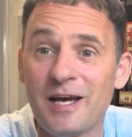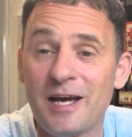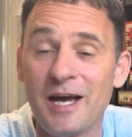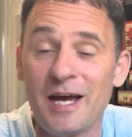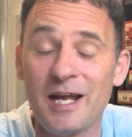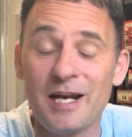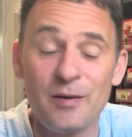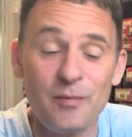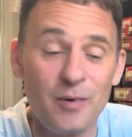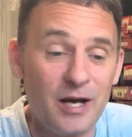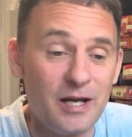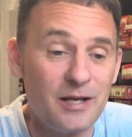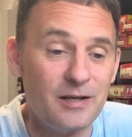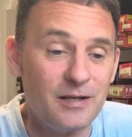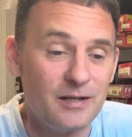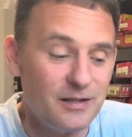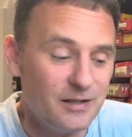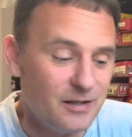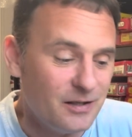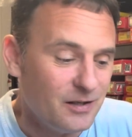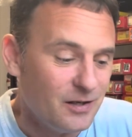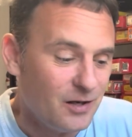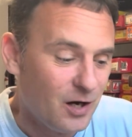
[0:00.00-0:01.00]
Anyway,
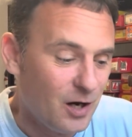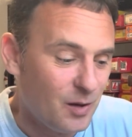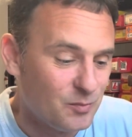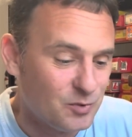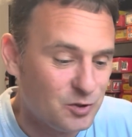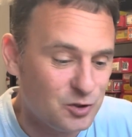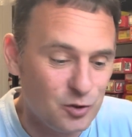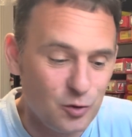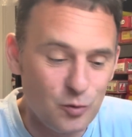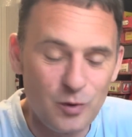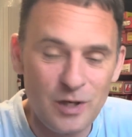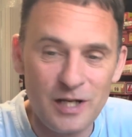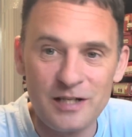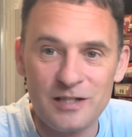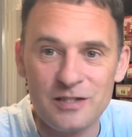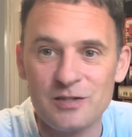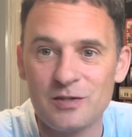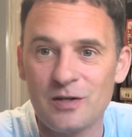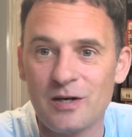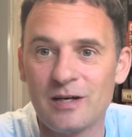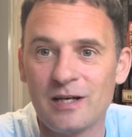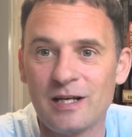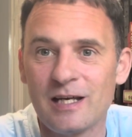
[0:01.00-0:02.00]
I'm stalling,
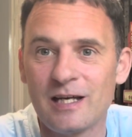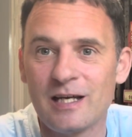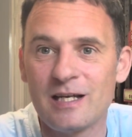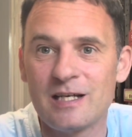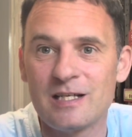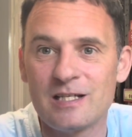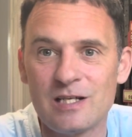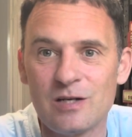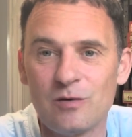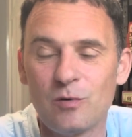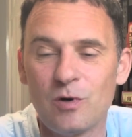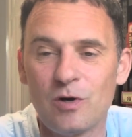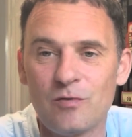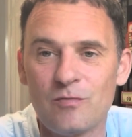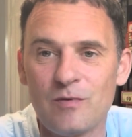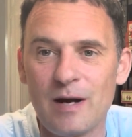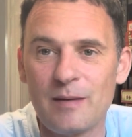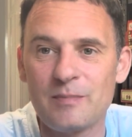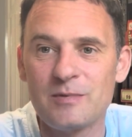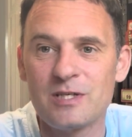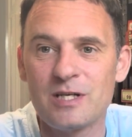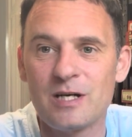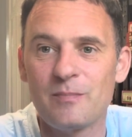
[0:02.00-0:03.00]
so I'm going to get this little lot
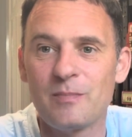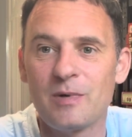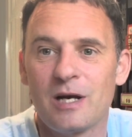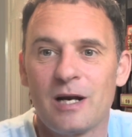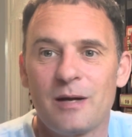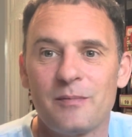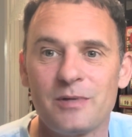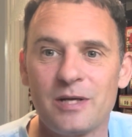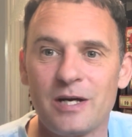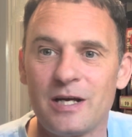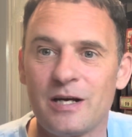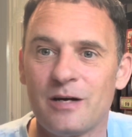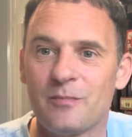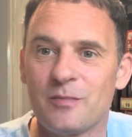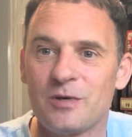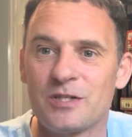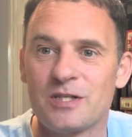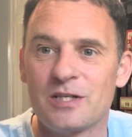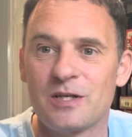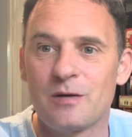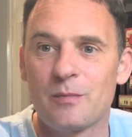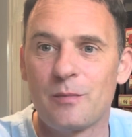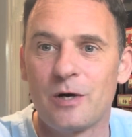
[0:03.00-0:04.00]
wrapped up. I'll update you on
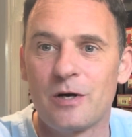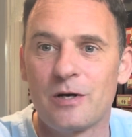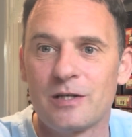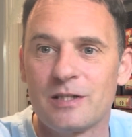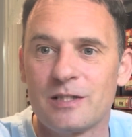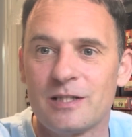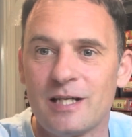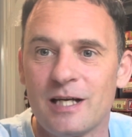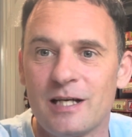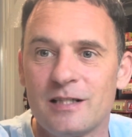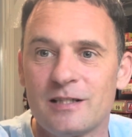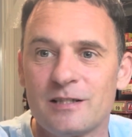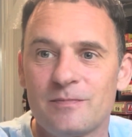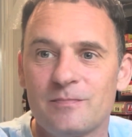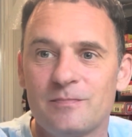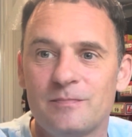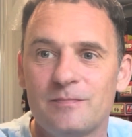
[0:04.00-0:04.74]
what's out tomorrow. Cheers.